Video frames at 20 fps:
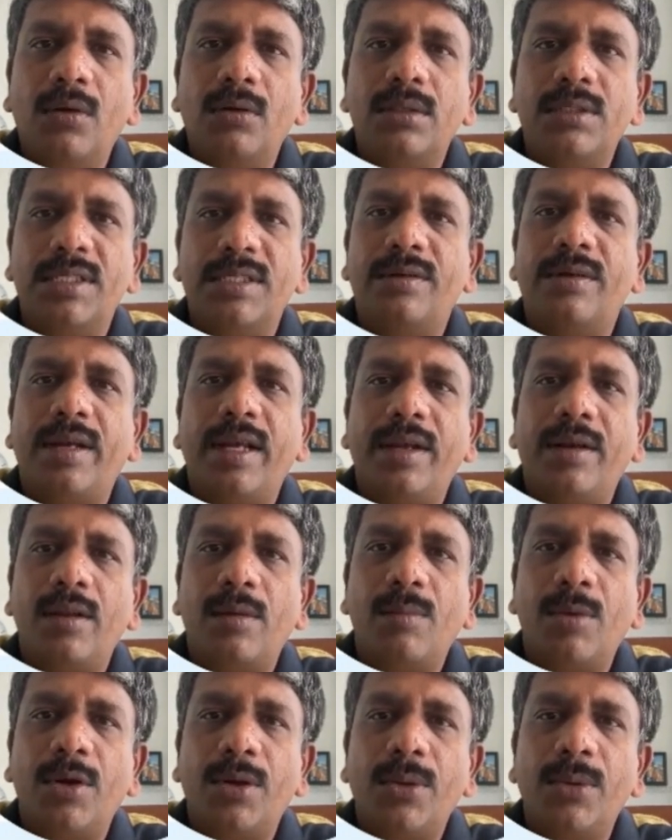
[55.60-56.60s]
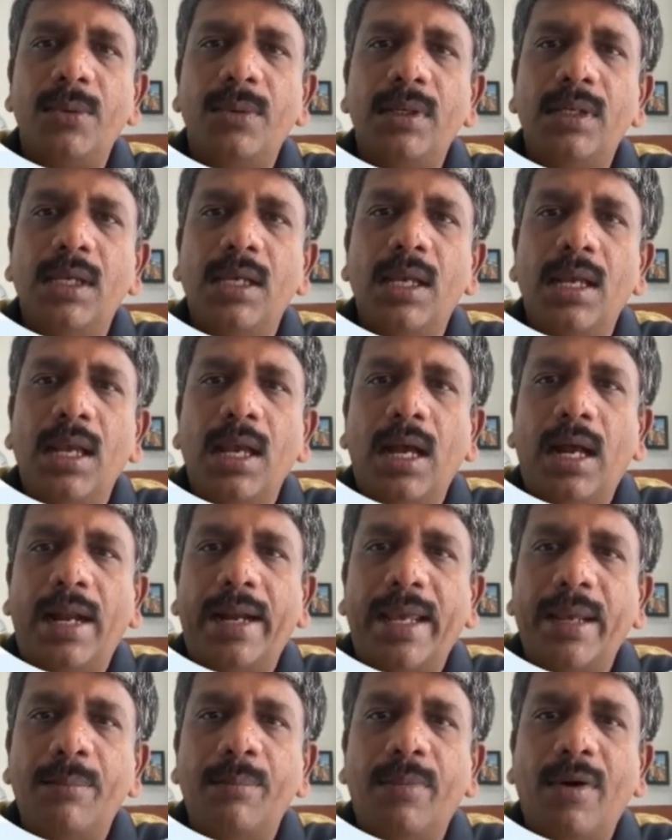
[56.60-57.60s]
generator module, and
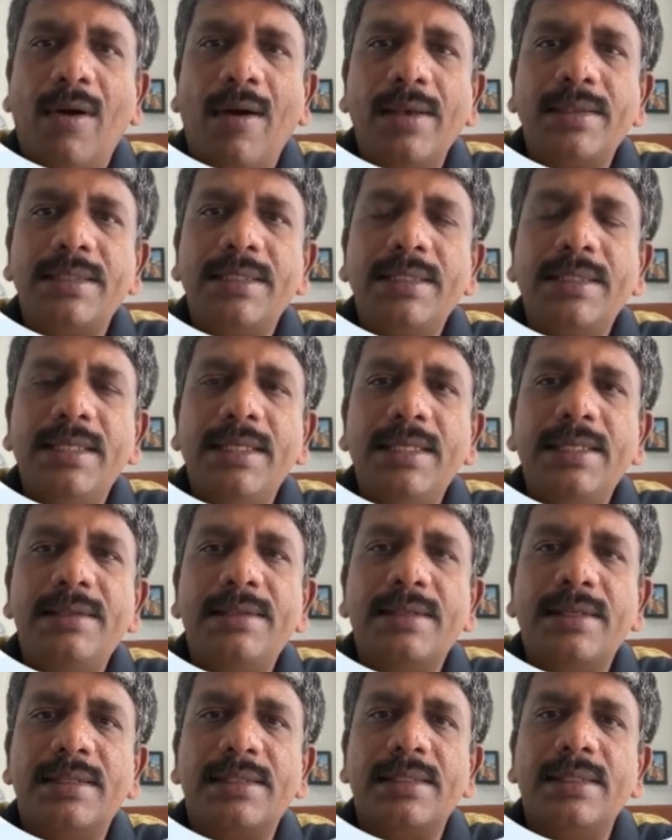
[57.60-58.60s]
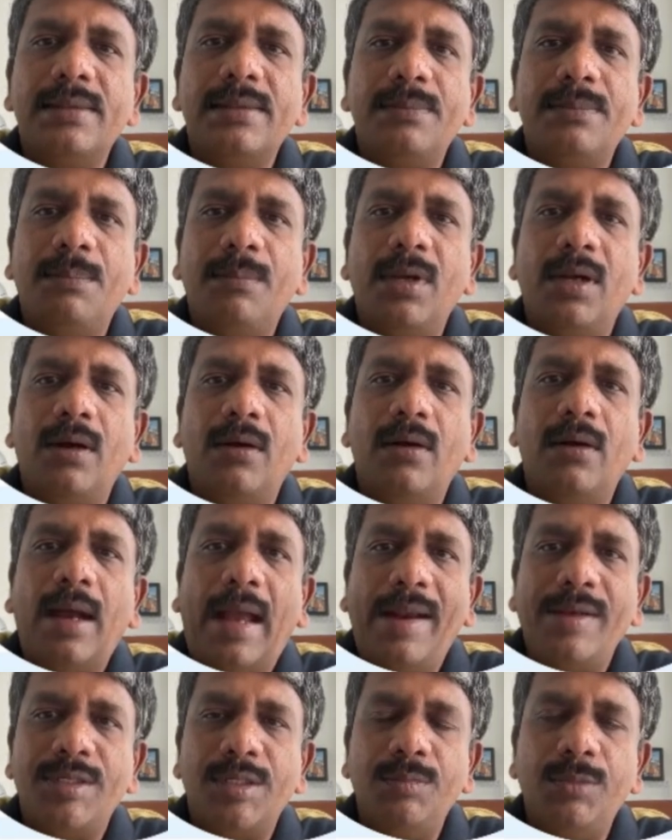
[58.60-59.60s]
I'm passing these as a
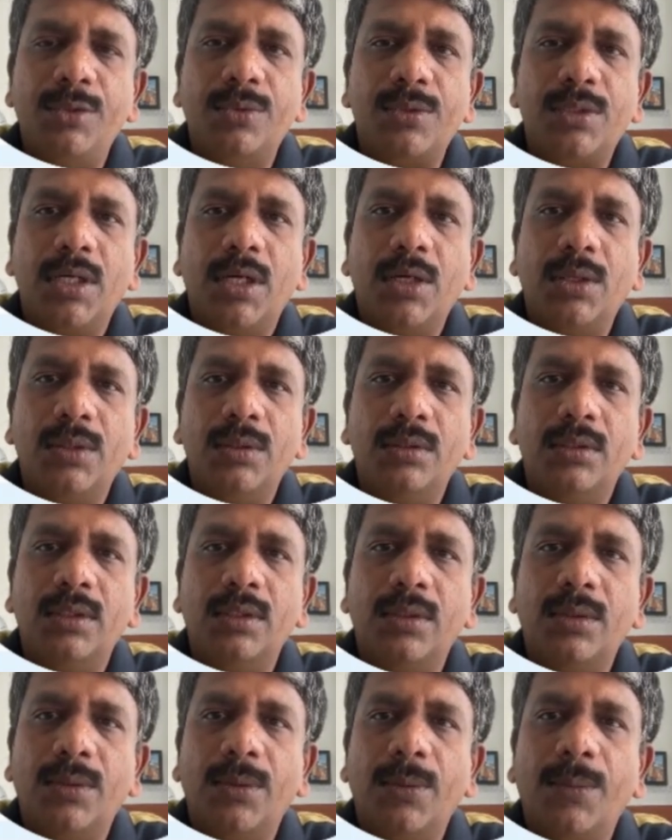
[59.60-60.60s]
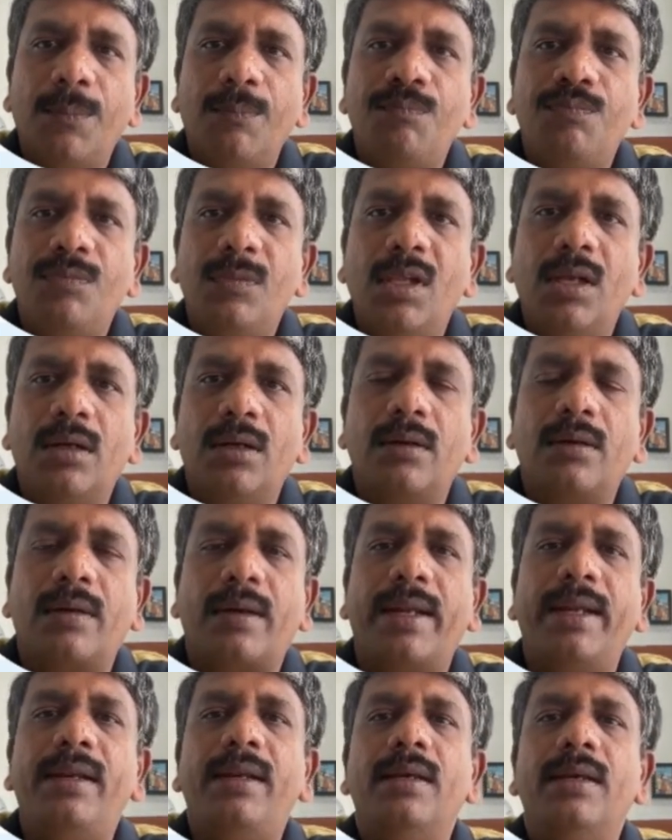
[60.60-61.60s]
attribute, uh,
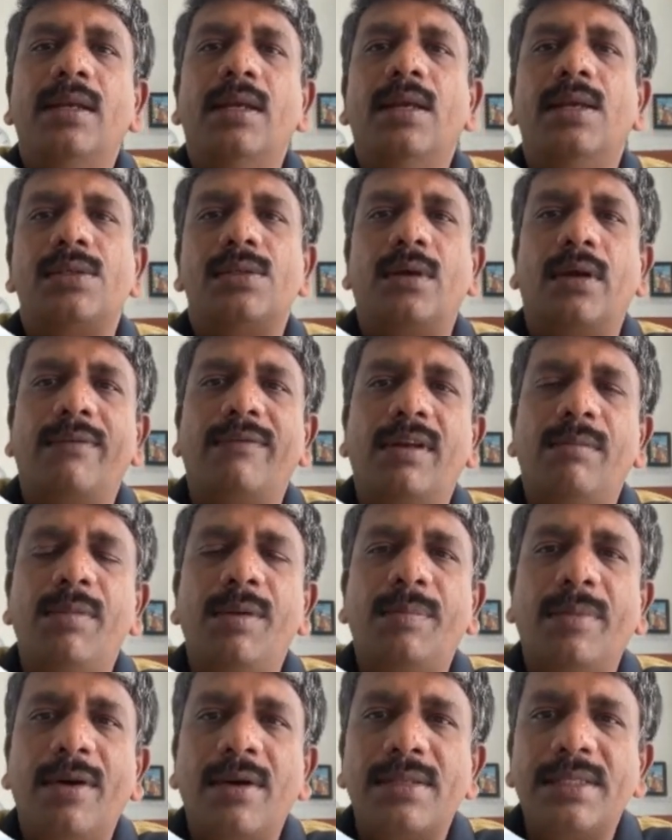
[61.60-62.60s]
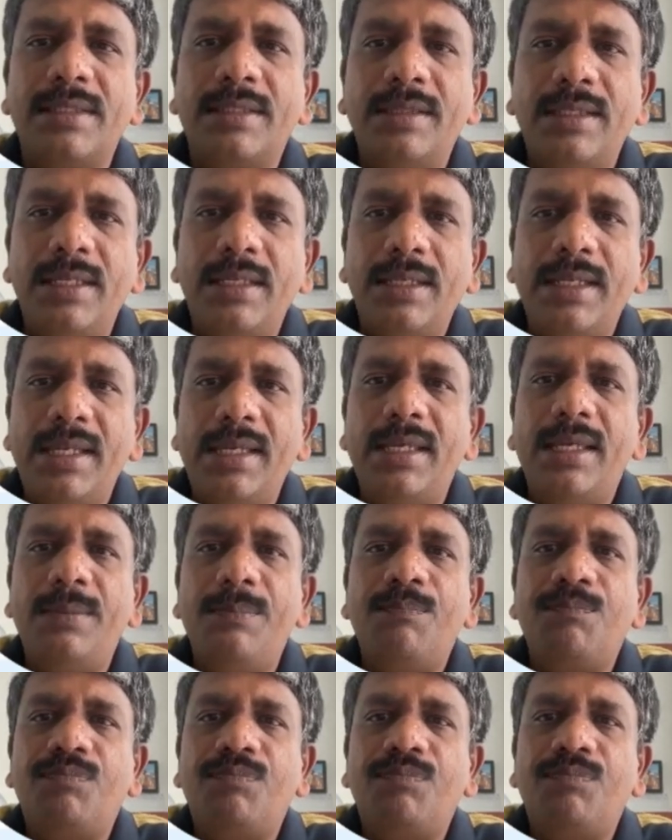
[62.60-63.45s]
right? So I will be passing the name,